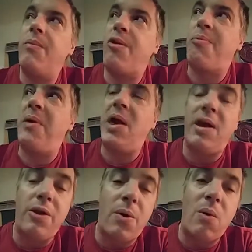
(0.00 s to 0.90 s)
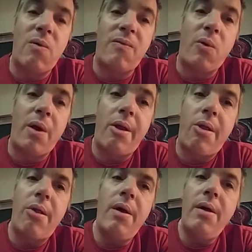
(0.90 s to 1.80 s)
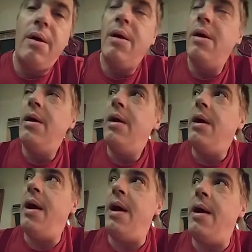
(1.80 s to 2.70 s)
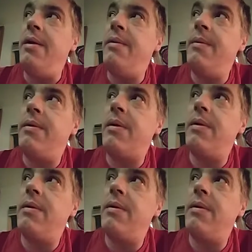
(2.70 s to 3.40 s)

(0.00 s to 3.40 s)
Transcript: Speak in your own voice and